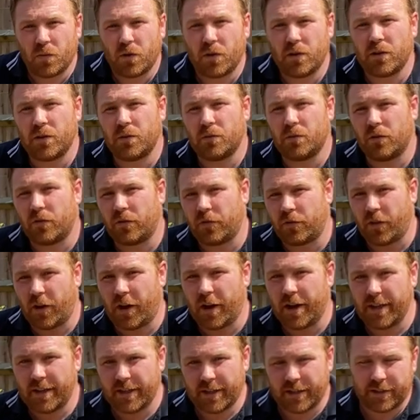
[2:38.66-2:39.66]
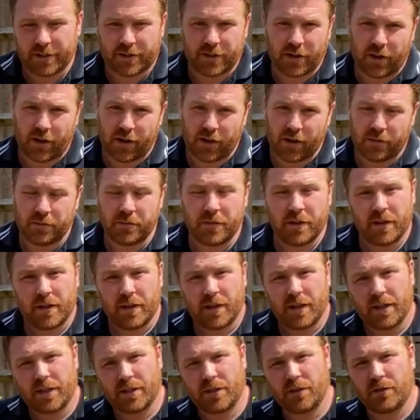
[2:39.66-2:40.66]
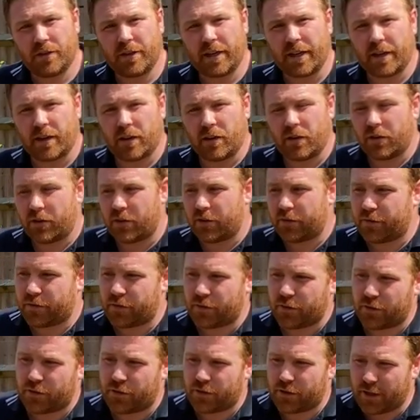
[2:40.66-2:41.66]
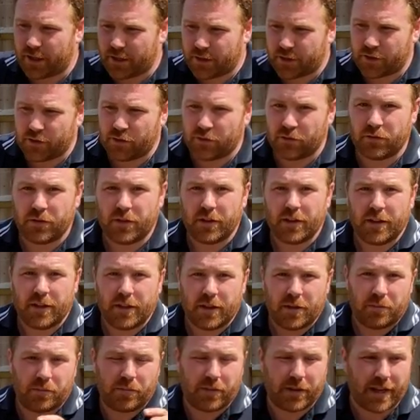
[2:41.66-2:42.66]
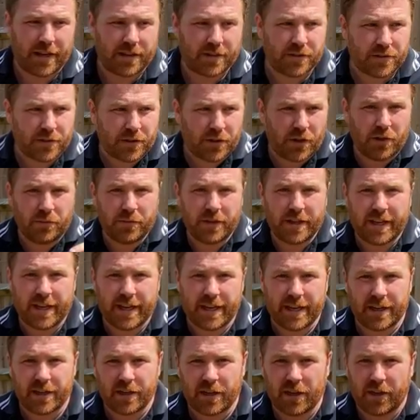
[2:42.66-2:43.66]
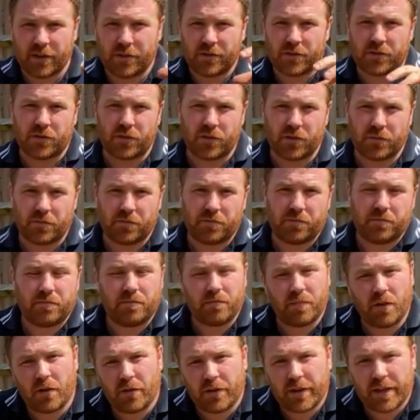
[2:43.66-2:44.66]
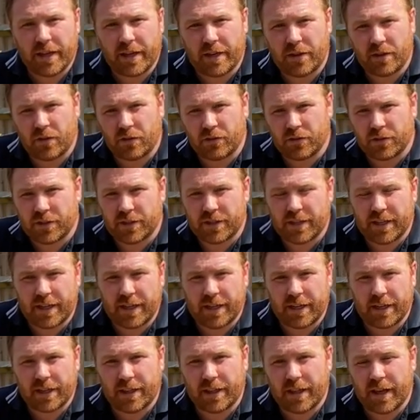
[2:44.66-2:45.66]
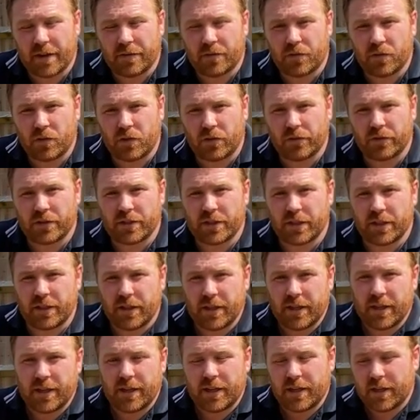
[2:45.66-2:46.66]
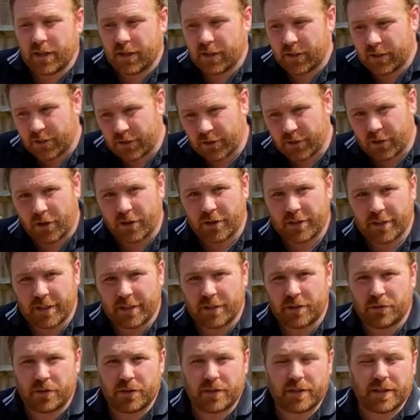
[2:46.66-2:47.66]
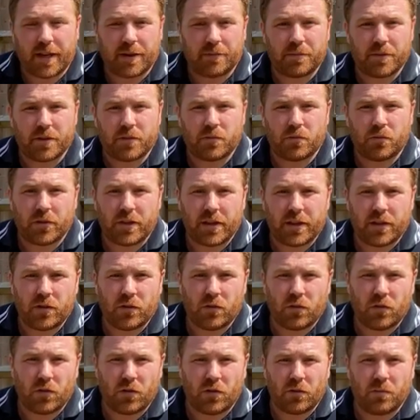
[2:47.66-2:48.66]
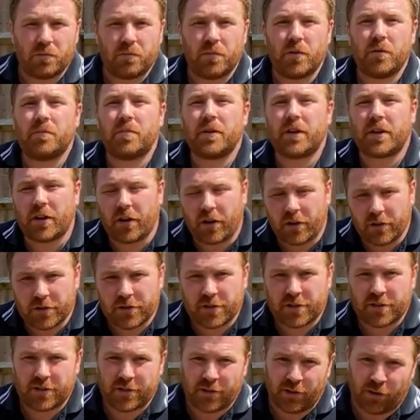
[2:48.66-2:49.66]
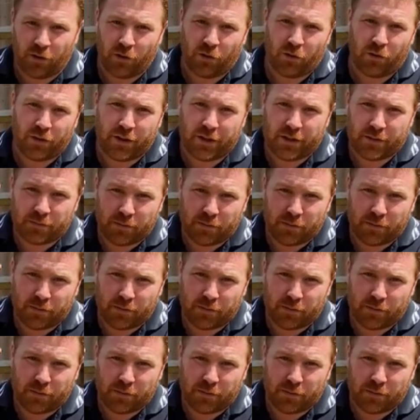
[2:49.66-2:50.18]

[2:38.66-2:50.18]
what you will find in time is you get a lot of successional plants coming in and sort of blowing in on seed, and therefore obviously starting to establish within your lawn. But because the lawn